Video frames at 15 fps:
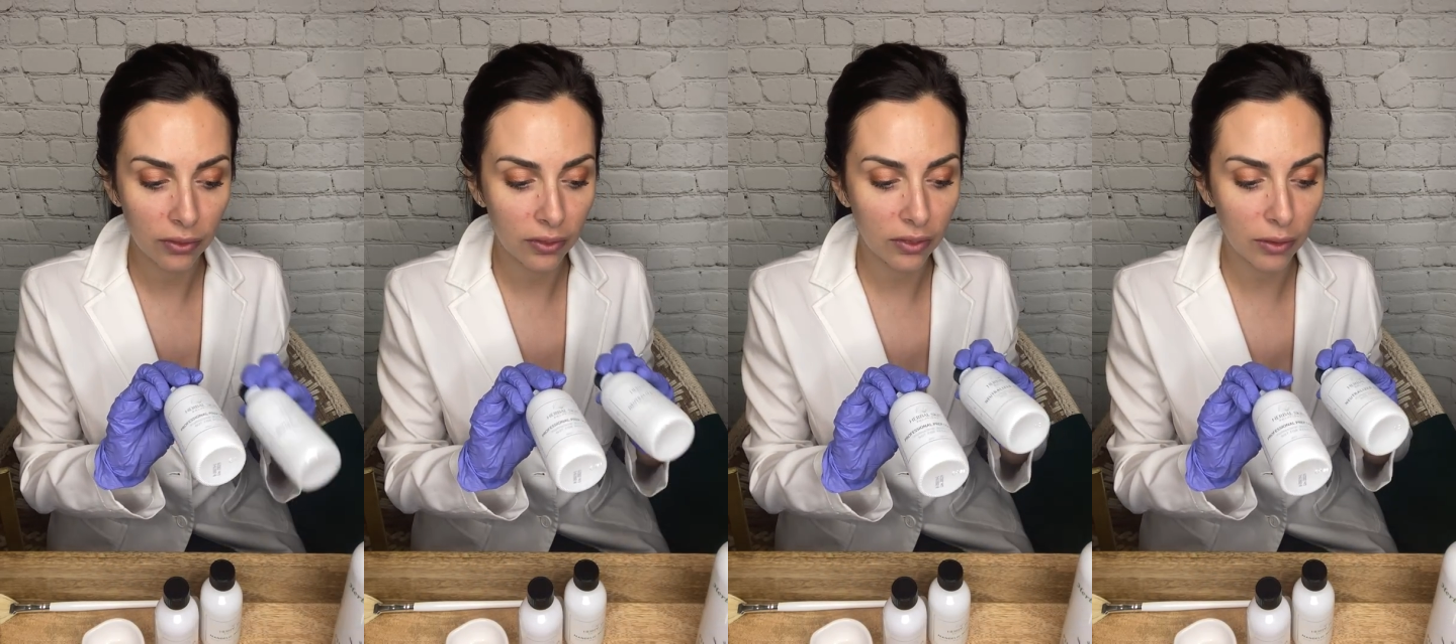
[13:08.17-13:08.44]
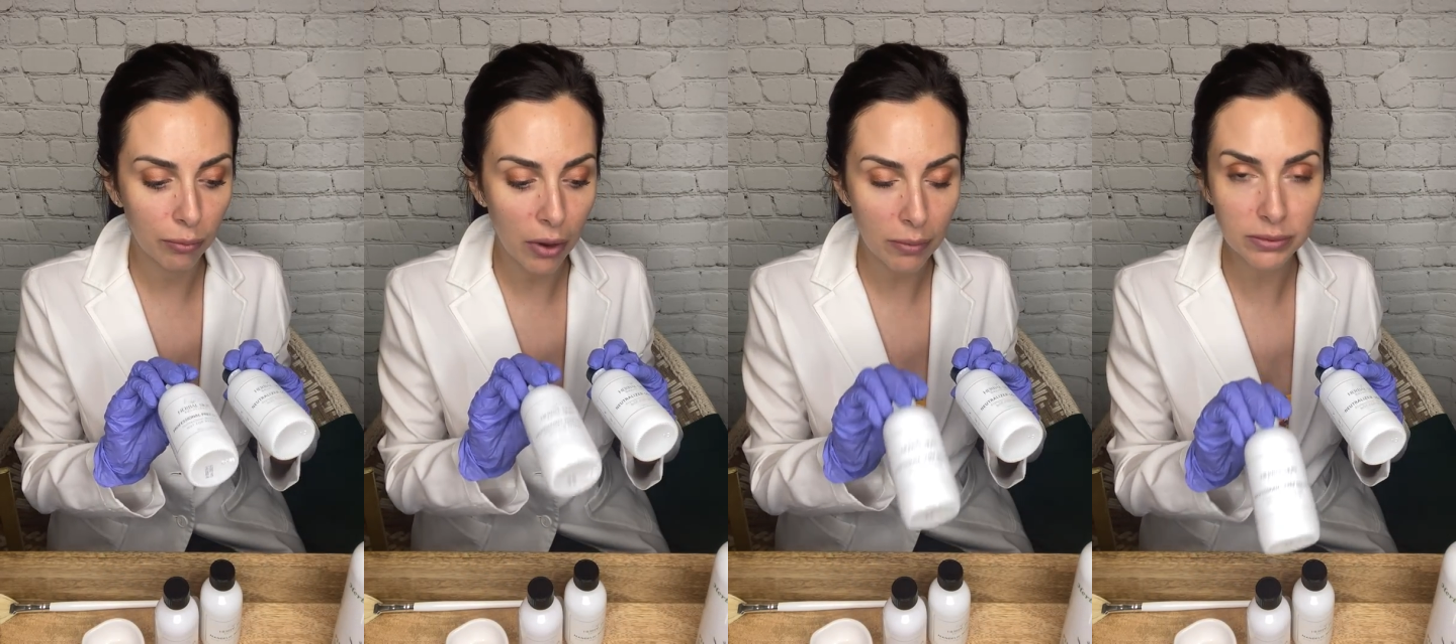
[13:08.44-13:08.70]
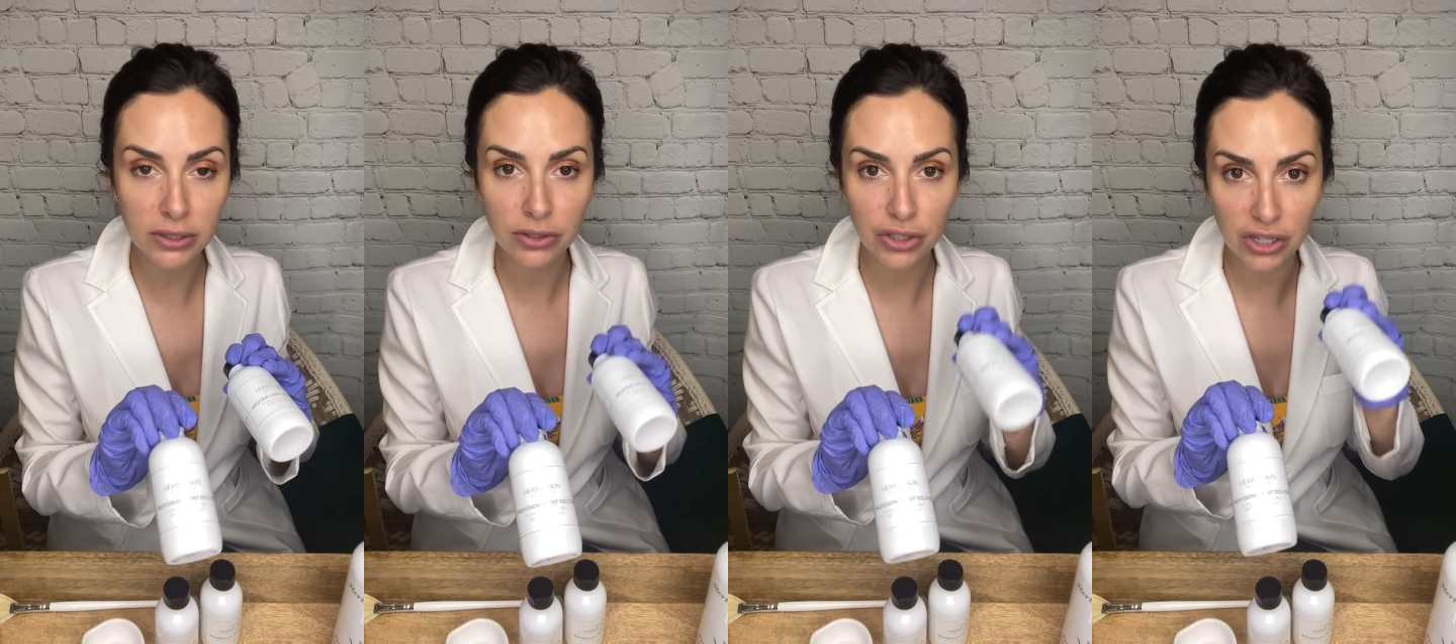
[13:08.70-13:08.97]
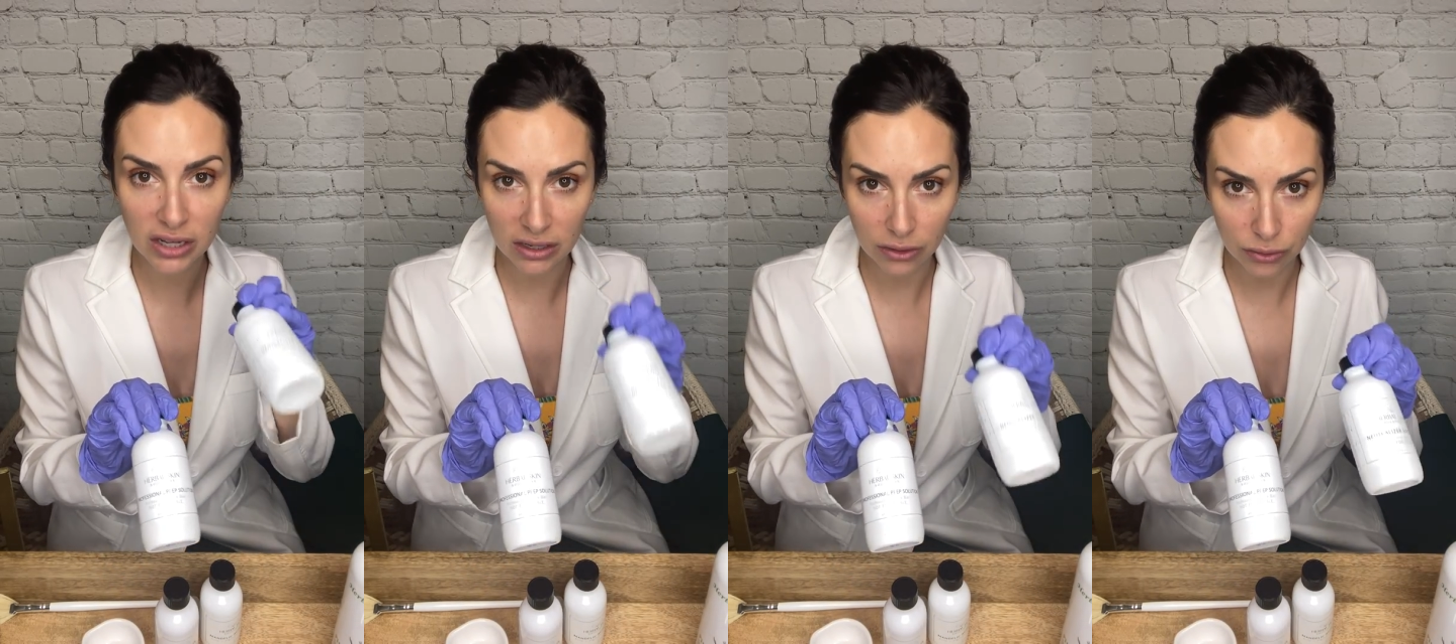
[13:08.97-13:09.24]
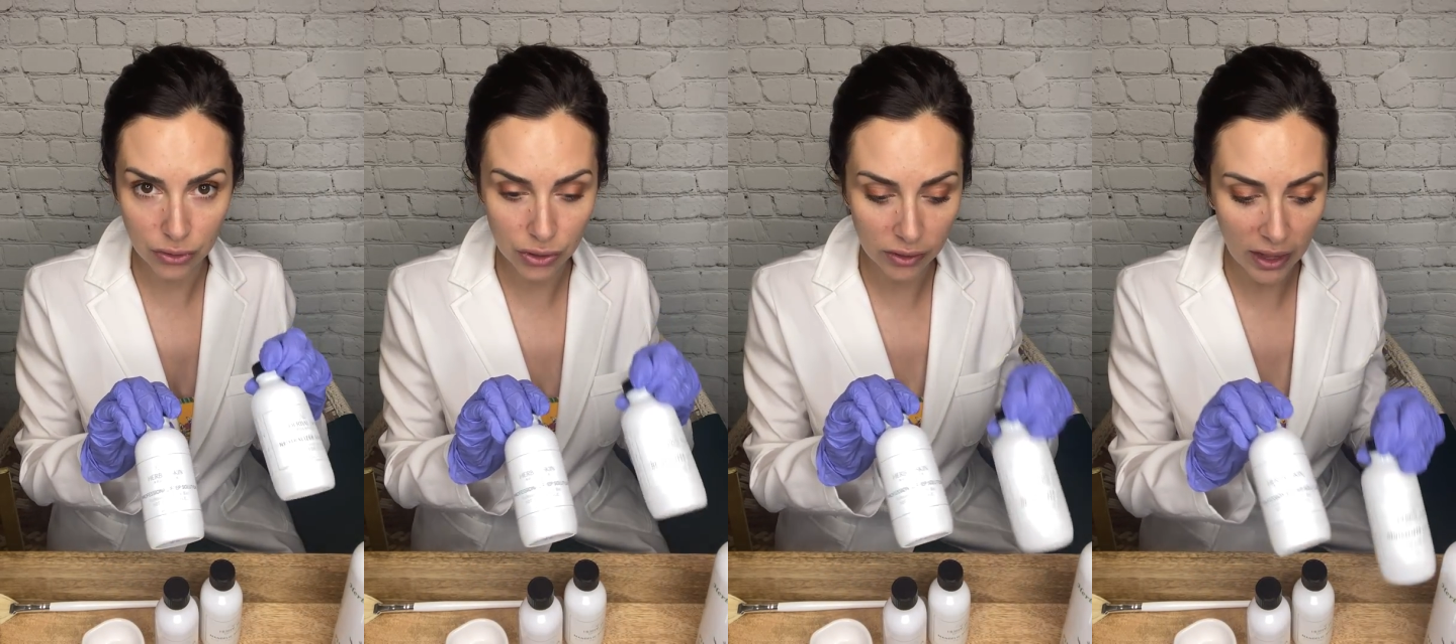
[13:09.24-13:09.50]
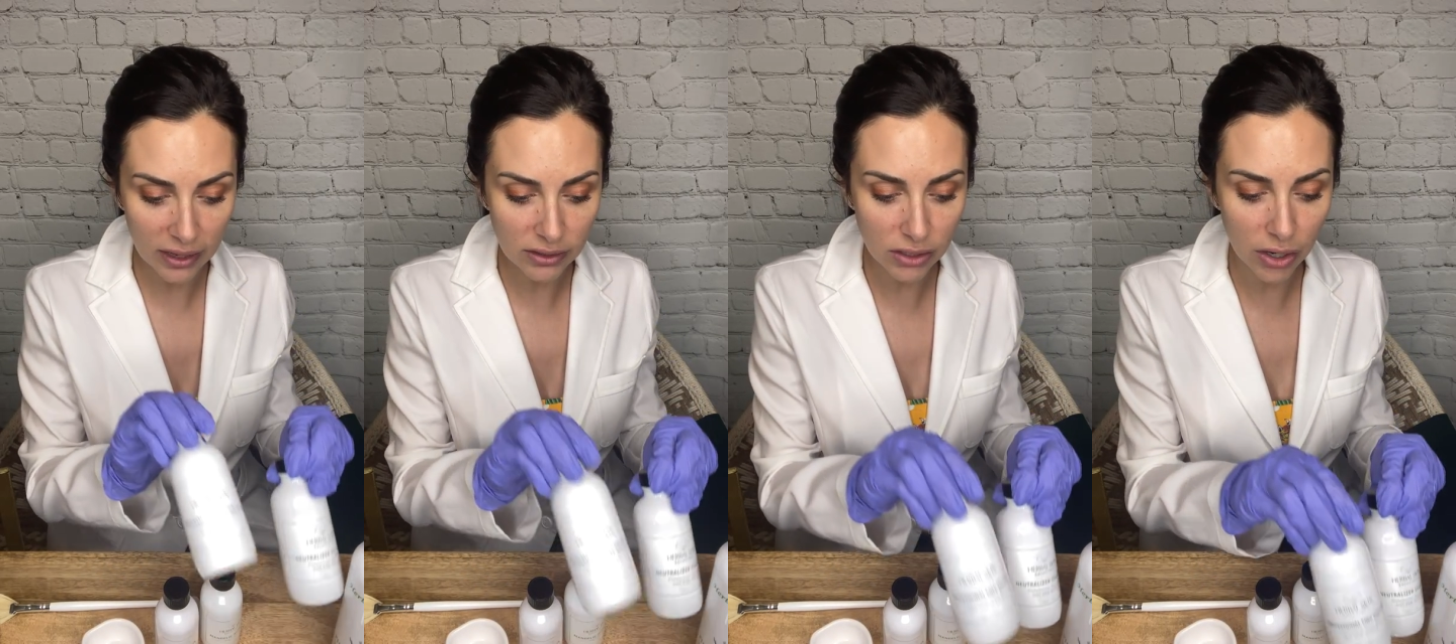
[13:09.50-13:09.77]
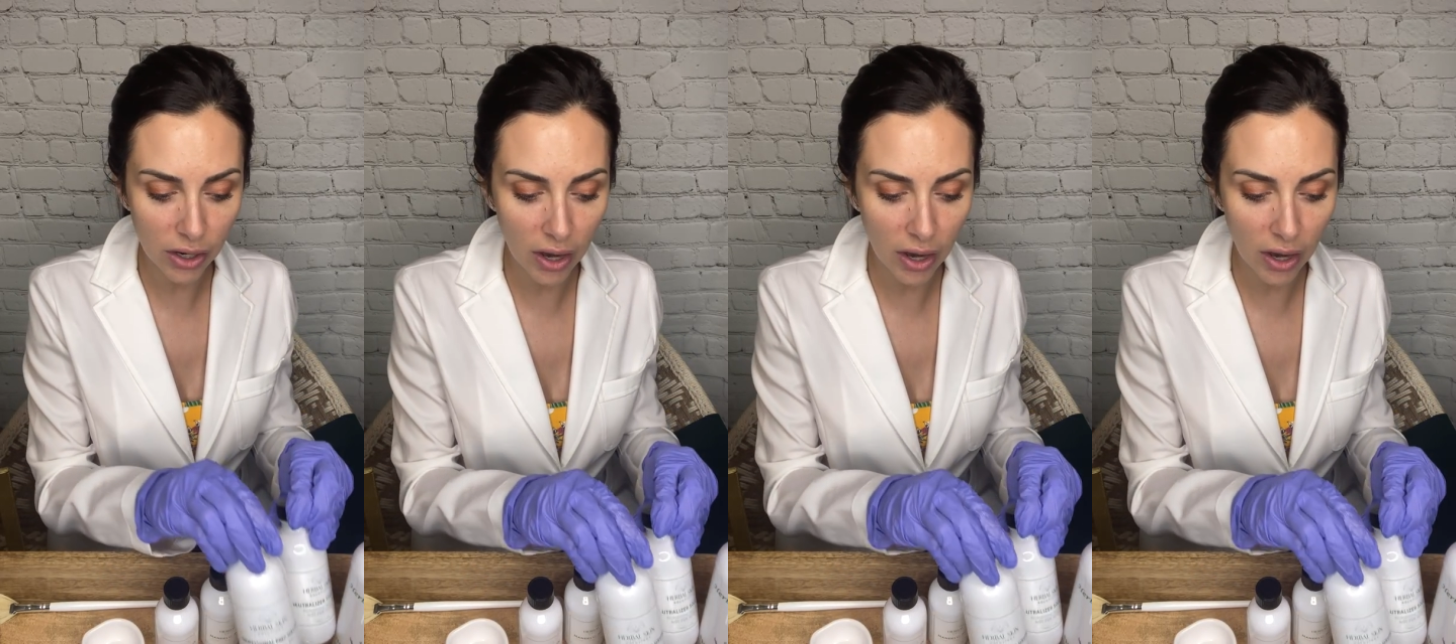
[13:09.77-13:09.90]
the prep solution and neutralizer